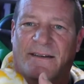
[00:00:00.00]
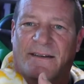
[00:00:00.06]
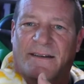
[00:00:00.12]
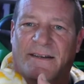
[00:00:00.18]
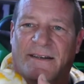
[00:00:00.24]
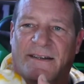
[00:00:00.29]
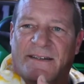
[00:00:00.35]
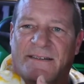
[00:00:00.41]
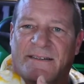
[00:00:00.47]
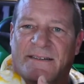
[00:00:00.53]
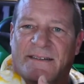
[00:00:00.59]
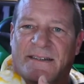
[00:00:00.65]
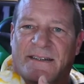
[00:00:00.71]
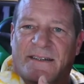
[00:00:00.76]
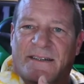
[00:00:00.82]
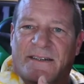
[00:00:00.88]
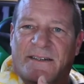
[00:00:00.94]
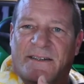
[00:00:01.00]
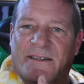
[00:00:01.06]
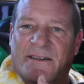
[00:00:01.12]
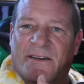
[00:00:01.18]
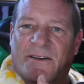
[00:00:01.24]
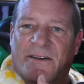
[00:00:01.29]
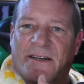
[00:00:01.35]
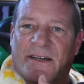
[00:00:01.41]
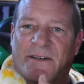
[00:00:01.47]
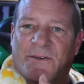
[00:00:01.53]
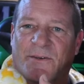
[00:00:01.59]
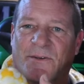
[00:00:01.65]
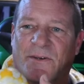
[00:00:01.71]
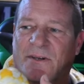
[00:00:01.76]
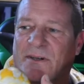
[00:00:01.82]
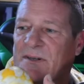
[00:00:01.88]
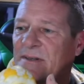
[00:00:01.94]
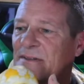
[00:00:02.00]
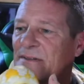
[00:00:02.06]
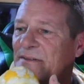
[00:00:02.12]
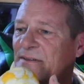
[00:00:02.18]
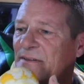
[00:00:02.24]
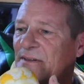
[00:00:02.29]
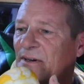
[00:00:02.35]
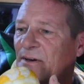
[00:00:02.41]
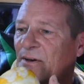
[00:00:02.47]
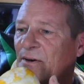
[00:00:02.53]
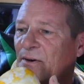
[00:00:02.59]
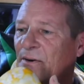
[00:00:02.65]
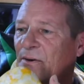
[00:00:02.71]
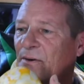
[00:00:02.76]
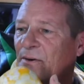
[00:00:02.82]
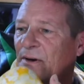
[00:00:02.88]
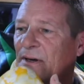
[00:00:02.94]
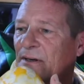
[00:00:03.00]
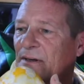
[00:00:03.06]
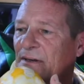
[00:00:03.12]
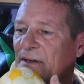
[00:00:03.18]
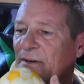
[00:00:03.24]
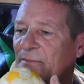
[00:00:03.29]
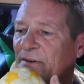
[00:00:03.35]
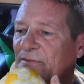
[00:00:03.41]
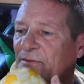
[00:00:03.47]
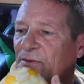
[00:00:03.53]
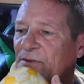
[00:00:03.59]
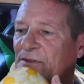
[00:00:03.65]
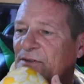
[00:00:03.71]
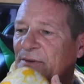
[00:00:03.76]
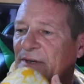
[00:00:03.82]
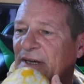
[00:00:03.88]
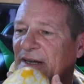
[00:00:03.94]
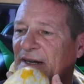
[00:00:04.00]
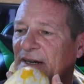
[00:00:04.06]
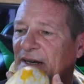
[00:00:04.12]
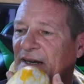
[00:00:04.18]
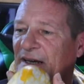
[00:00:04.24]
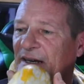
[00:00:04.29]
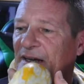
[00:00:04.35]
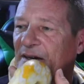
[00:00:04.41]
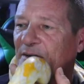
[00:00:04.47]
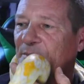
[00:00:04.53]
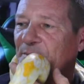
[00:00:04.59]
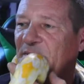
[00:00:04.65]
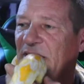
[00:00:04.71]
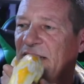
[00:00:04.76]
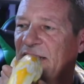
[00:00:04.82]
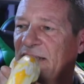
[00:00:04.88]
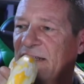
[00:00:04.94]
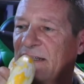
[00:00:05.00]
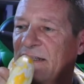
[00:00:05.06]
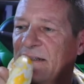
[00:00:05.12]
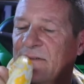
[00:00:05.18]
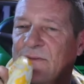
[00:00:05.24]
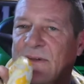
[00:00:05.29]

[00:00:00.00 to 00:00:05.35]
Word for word: Let's see. Okay, cool. So how many folks do we got on? our team? 18.